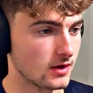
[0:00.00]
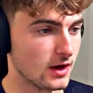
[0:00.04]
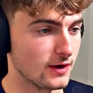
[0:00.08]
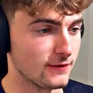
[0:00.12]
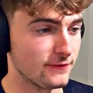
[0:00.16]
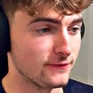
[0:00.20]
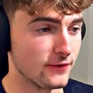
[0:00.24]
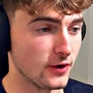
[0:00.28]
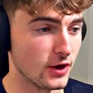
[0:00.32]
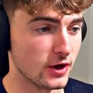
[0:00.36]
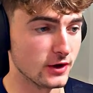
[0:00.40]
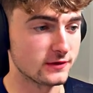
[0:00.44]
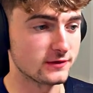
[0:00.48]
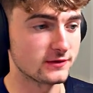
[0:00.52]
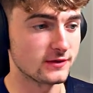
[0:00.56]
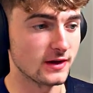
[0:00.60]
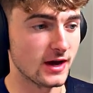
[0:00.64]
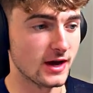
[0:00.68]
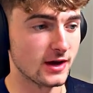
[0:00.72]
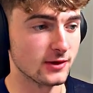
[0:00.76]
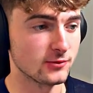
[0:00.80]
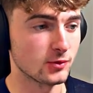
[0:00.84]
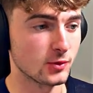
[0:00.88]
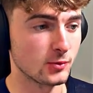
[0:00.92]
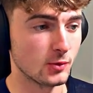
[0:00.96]
Our first
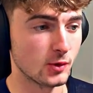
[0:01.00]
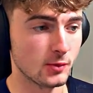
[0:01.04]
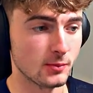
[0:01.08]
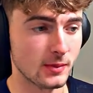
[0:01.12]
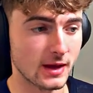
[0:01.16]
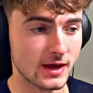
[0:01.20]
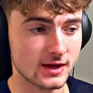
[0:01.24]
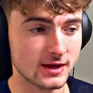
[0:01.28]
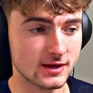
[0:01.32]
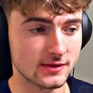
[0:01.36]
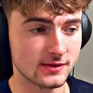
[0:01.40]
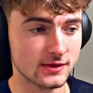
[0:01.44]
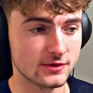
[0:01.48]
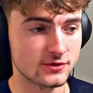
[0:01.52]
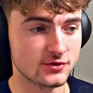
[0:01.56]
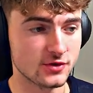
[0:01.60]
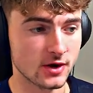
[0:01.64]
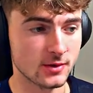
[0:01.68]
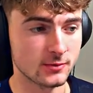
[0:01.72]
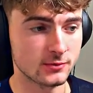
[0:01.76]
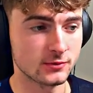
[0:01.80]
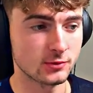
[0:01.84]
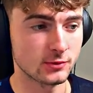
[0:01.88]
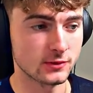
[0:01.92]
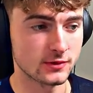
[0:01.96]
sound when we're making the
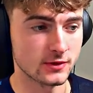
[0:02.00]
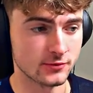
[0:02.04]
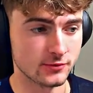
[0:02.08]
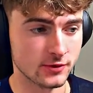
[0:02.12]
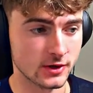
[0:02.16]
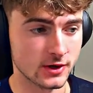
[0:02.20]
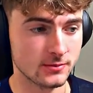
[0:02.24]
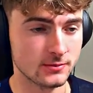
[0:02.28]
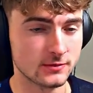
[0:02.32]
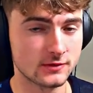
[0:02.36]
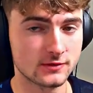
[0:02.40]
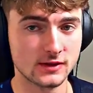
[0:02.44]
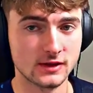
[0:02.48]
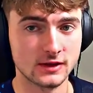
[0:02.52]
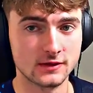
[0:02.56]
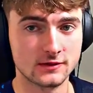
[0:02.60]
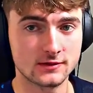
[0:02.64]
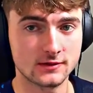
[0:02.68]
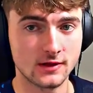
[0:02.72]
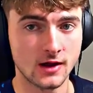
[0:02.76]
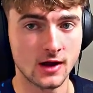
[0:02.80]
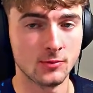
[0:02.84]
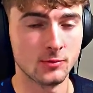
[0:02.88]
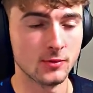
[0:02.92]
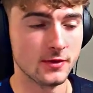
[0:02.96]
drums with the rim, so let's
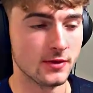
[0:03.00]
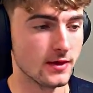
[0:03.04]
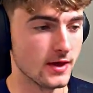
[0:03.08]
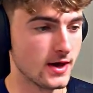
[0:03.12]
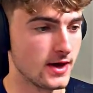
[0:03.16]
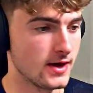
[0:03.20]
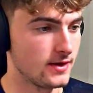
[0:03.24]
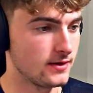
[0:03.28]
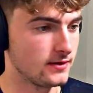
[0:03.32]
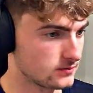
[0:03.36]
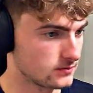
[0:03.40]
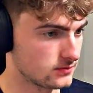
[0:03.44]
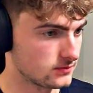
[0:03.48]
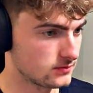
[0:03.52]
start with that.